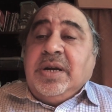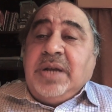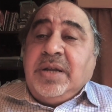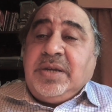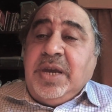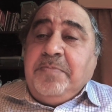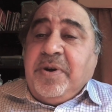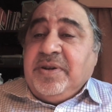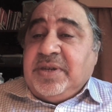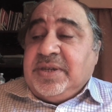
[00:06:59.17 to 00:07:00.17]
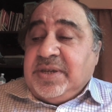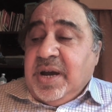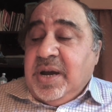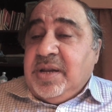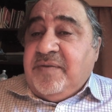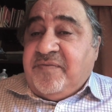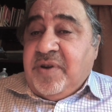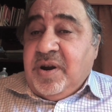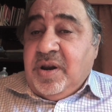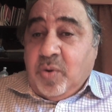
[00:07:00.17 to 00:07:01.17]
that keep our society
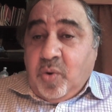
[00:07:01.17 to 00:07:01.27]
fairly